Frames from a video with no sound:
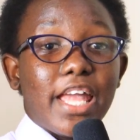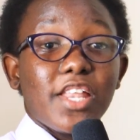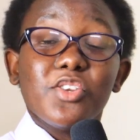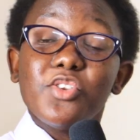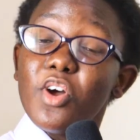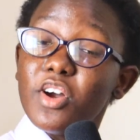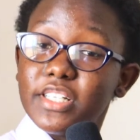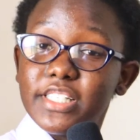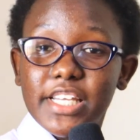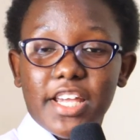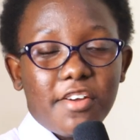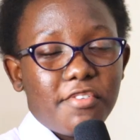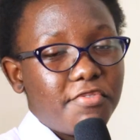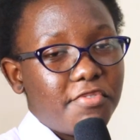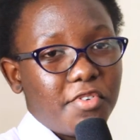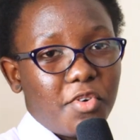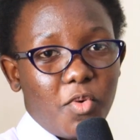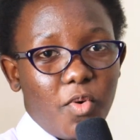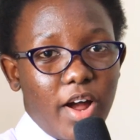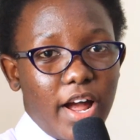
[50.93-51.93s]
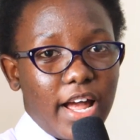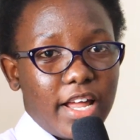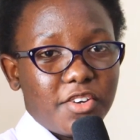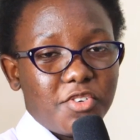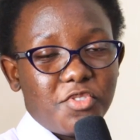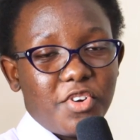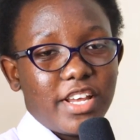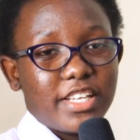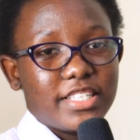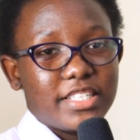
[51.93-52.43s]
Not everyone,
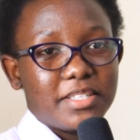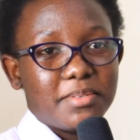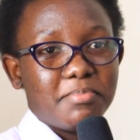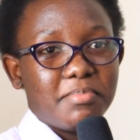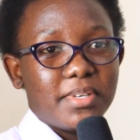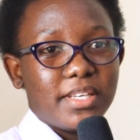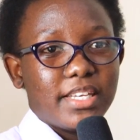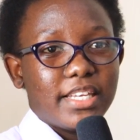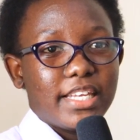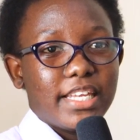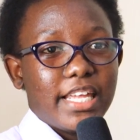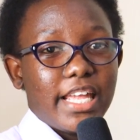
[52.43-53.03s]
trust me.